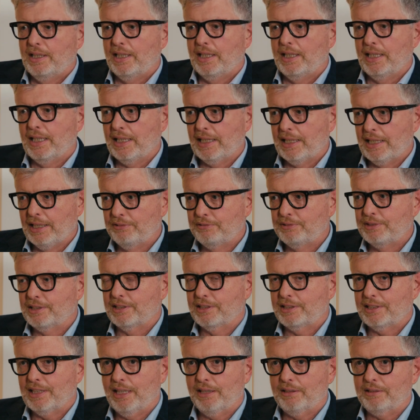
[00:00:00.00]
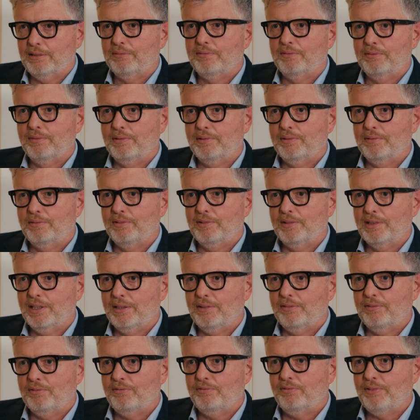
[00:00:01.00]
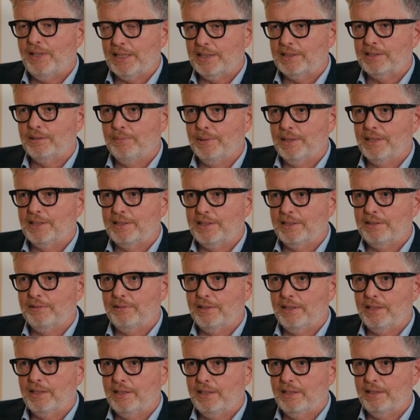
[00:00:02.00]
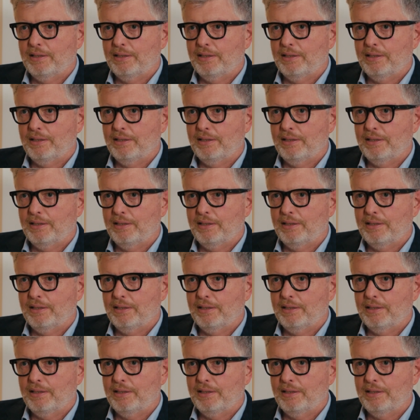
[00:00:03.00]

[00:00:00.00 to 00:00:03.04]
It gives us that flexibility, really.